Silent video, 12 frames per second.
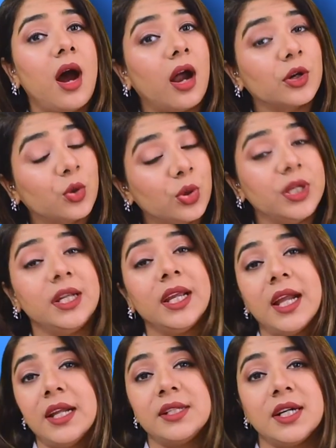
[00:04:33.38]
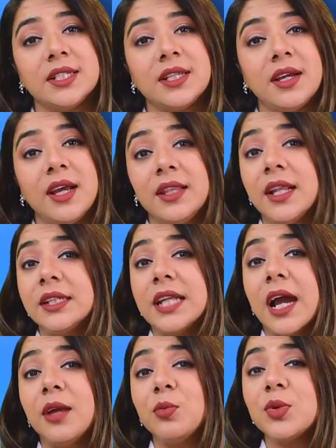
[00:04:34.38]
are good indicators that
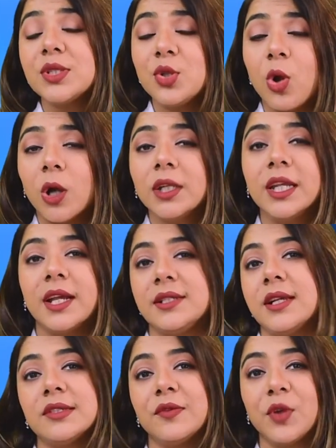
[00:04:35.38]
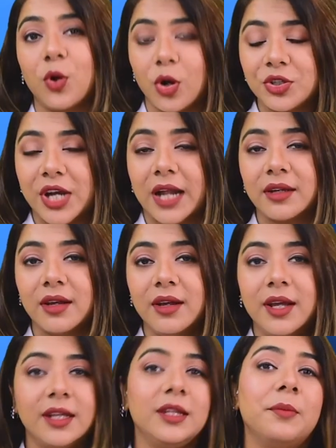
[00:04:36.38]
time was not the essence of the contract,
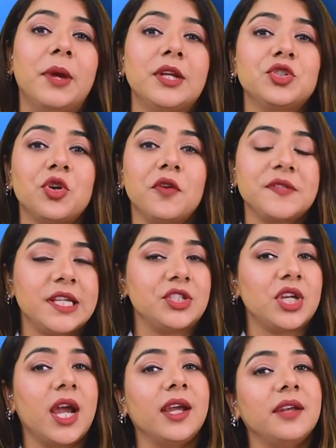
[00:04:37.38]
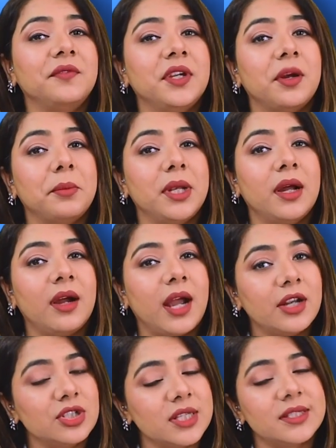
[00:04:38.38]
the bench of CJI N.V. Ramana
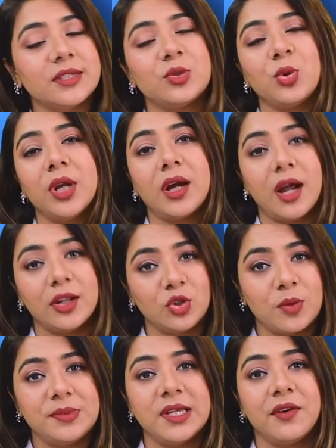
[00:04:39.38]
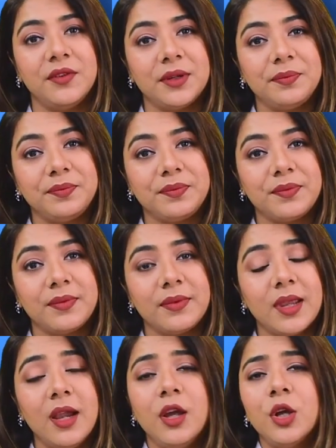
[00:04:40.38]
and Justice Suryakant observed.
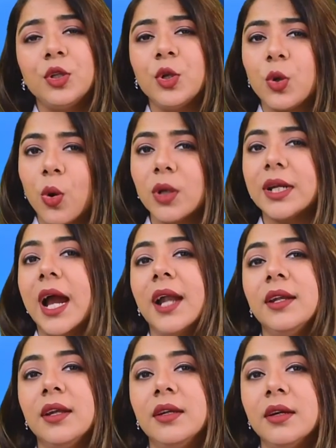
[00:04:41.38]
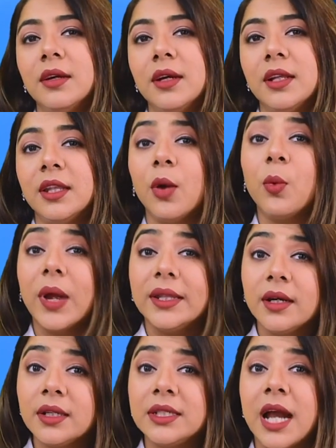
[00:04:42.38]
The court added that
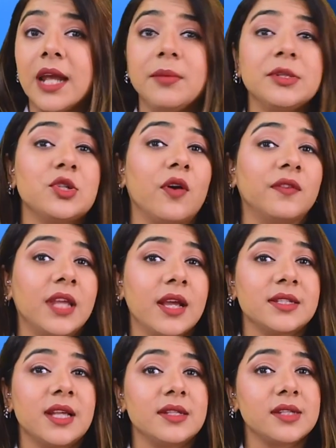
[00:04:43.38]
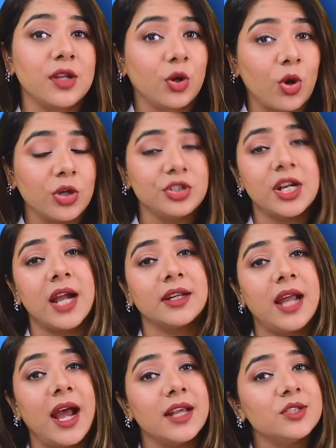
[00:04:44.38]
whether time is of the essence in a contract
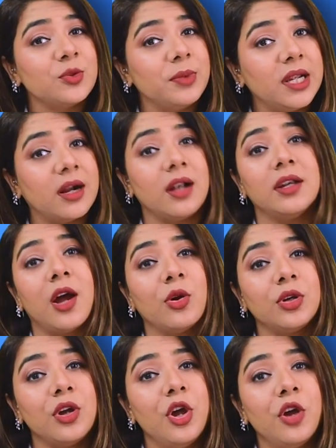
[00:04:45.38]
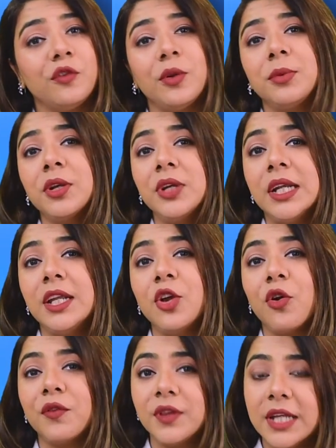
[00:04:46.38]
has to be culled out from the reading
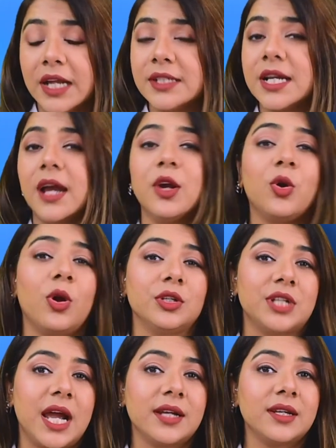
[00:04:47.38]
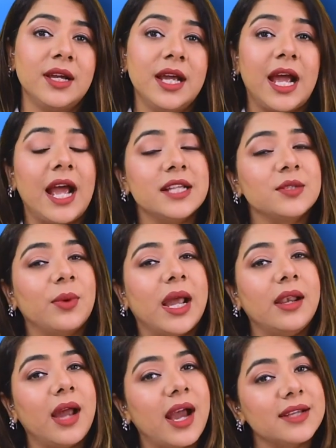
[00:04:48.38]
of the entire contract as
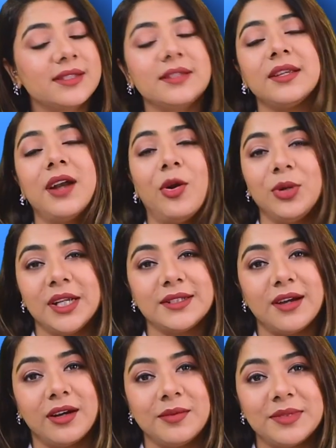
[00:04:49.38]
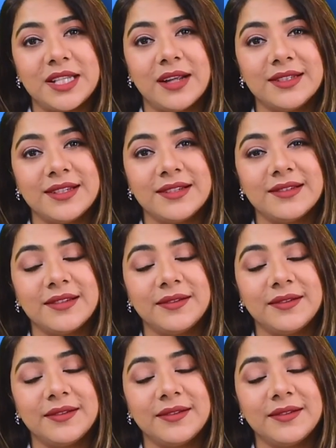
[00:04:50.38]
well as the surrounding circumstances.